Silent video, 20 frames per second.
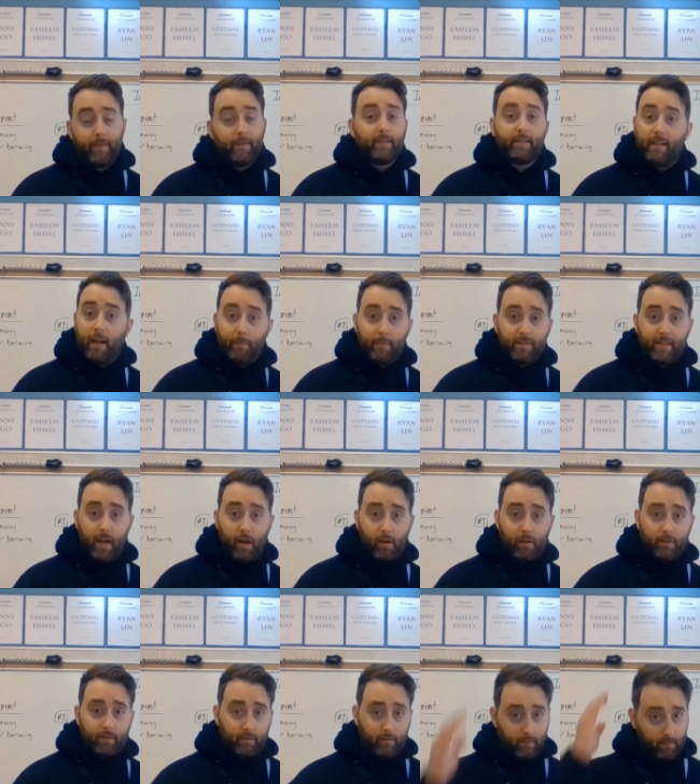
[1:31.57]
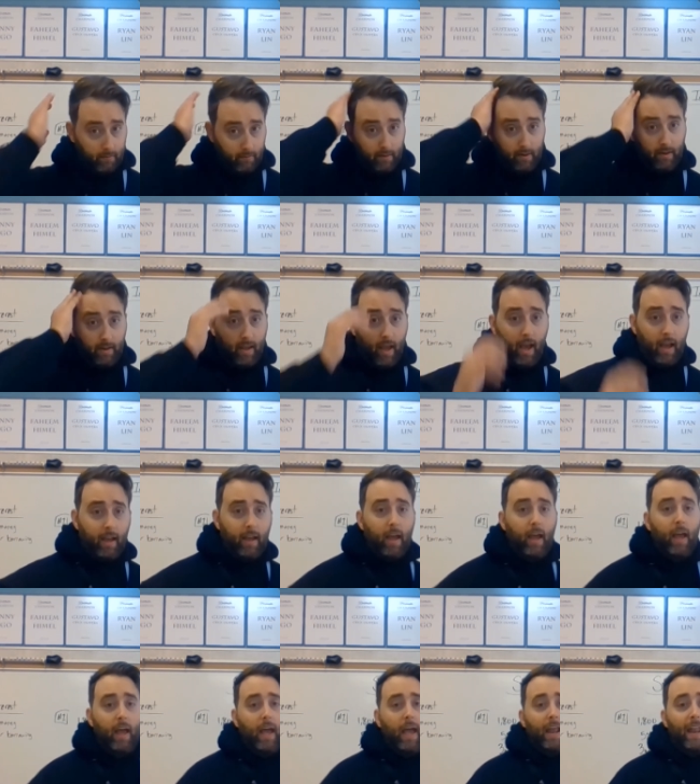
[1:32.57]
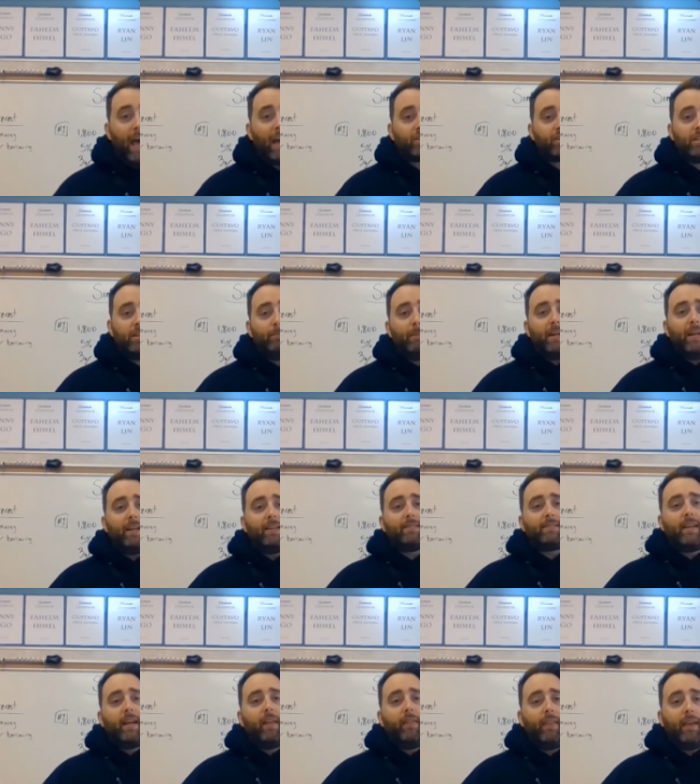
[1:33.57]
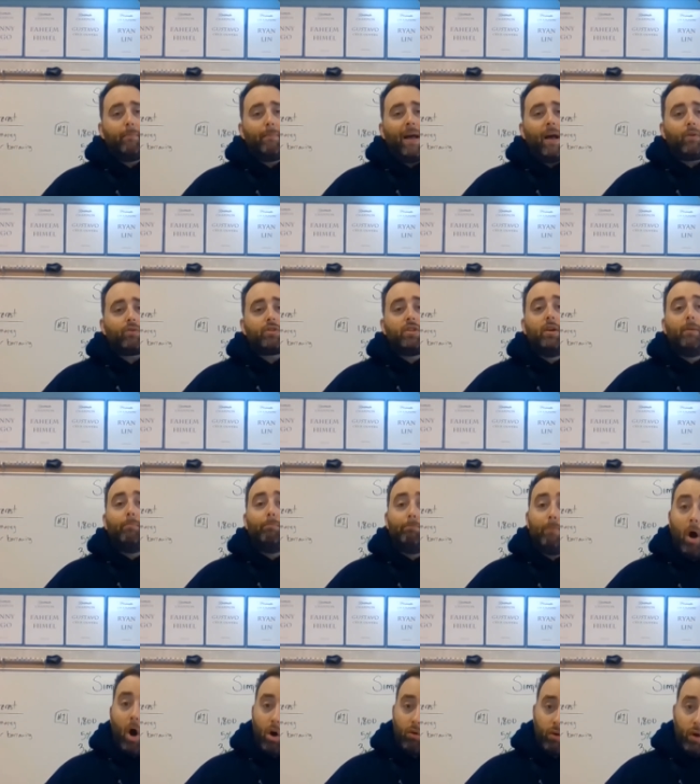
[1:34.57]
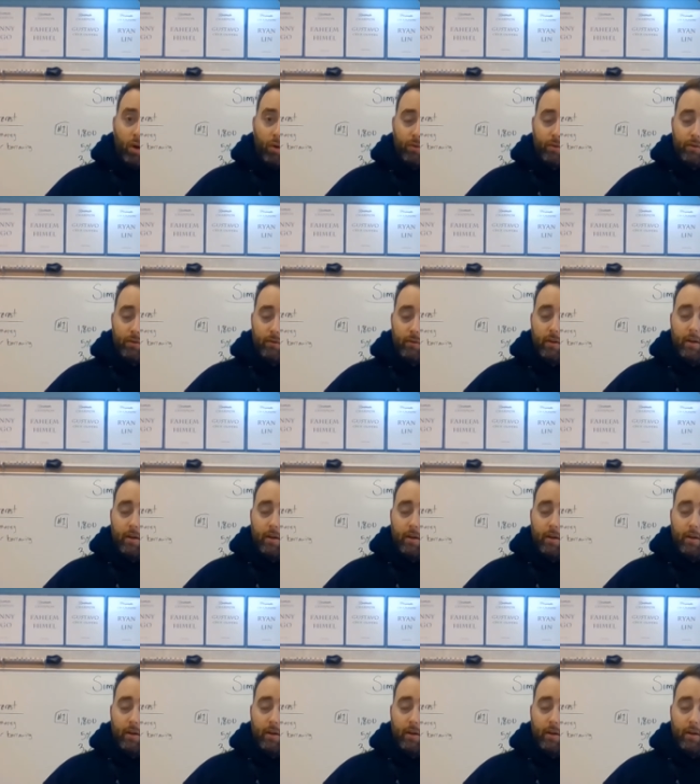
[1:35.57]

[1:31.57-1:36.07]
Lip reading: It's not Miss Harris, okay? It actually means the amount borrowed.